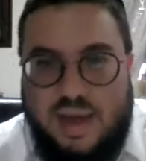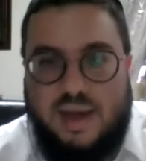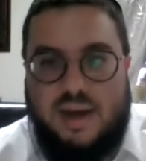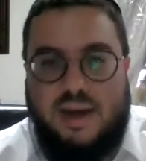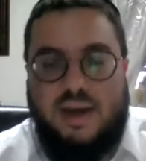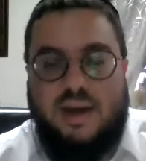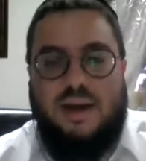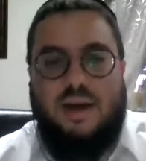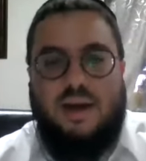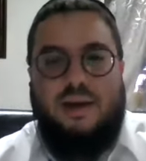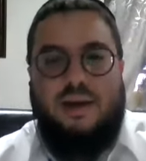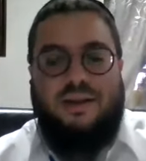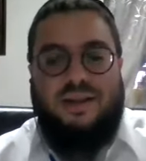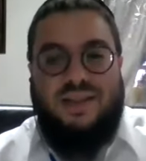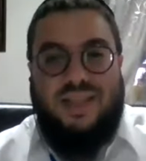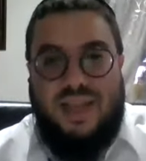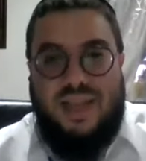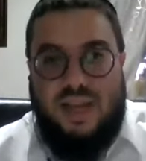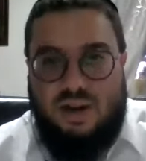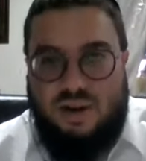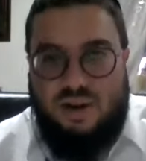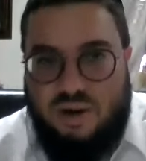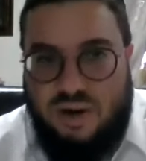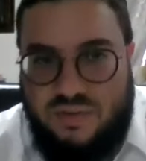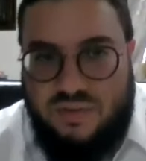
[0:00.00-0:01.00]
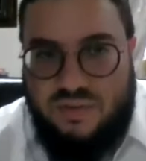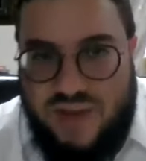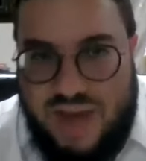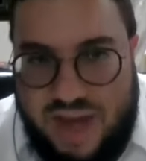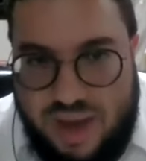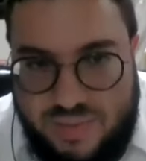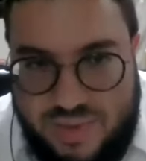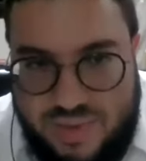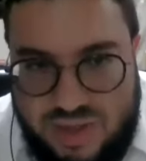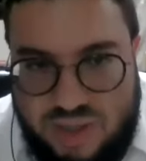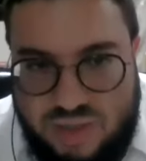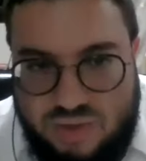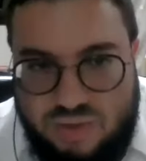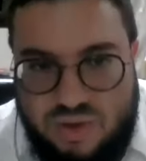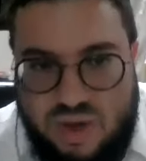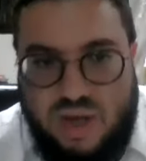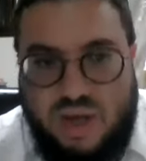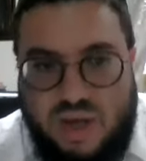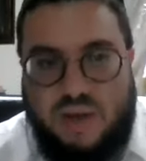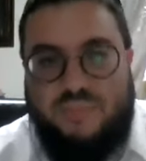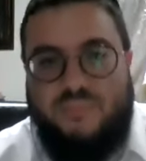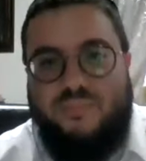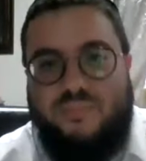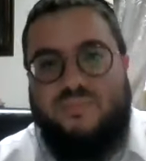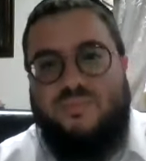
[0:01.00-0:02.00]
uh, leader of Am
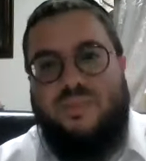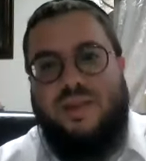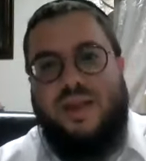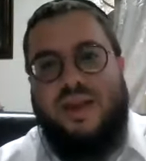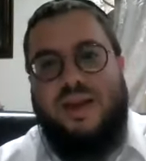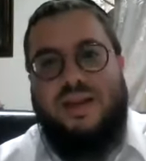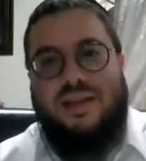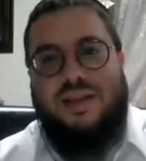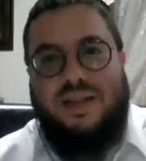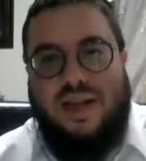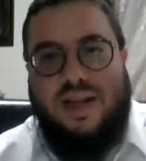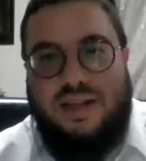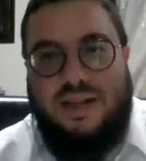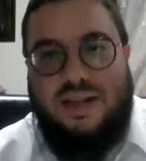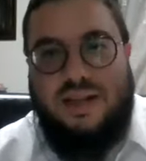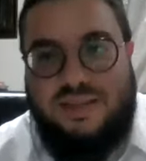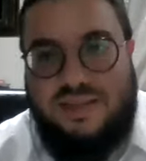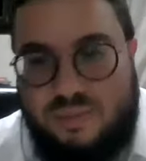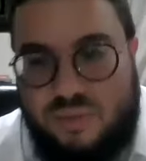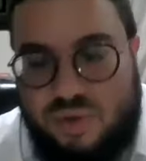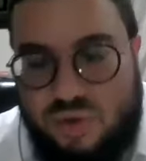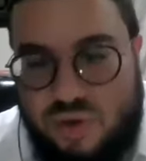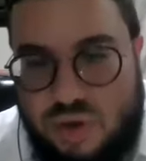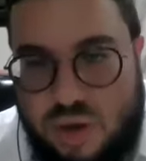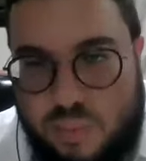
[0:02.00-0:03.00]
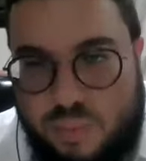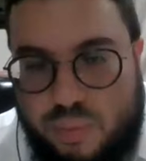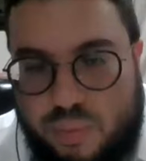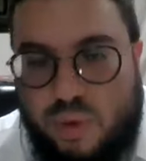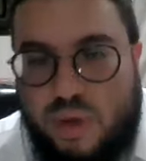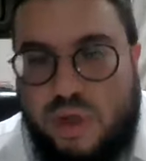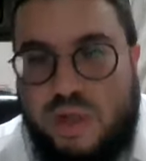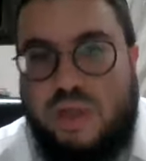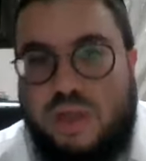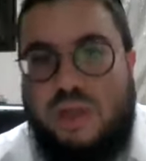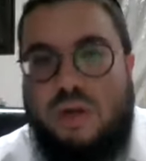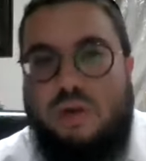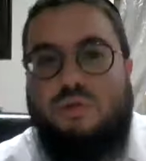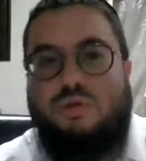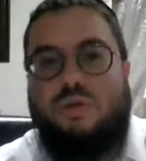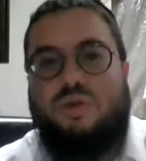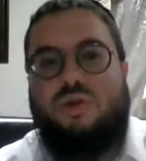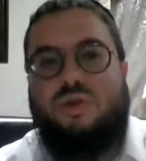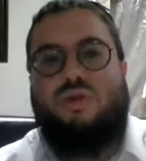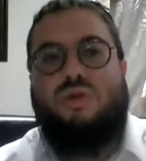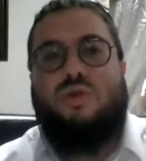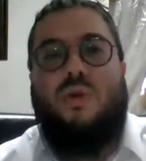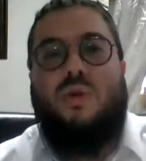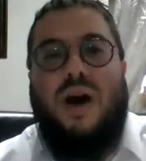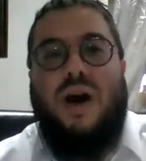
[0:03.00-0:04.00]
Yisrael, and he tells him to appoint
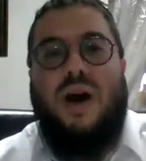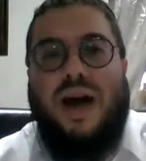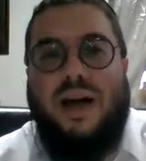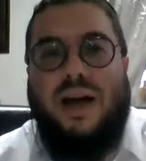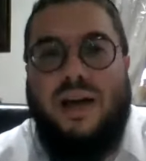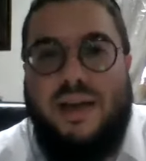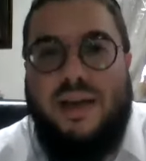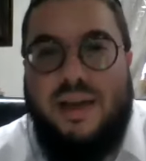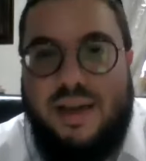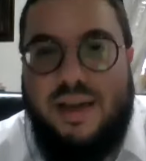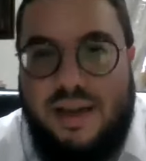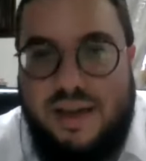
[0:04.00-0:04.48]
Yoshua,